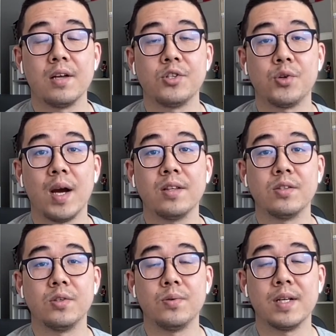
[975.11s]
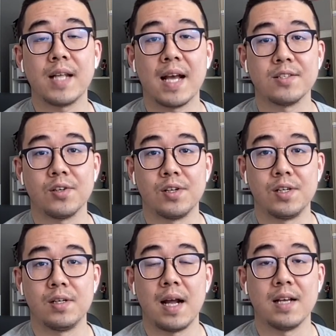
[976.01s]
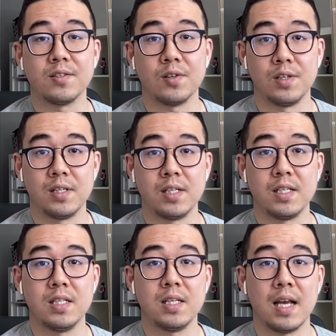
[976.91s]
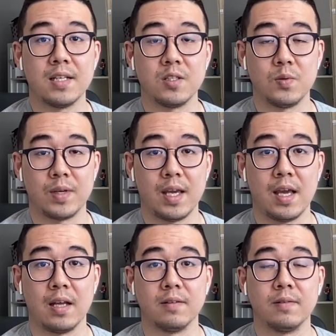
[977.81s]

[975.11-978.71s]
try to do it as early as you can,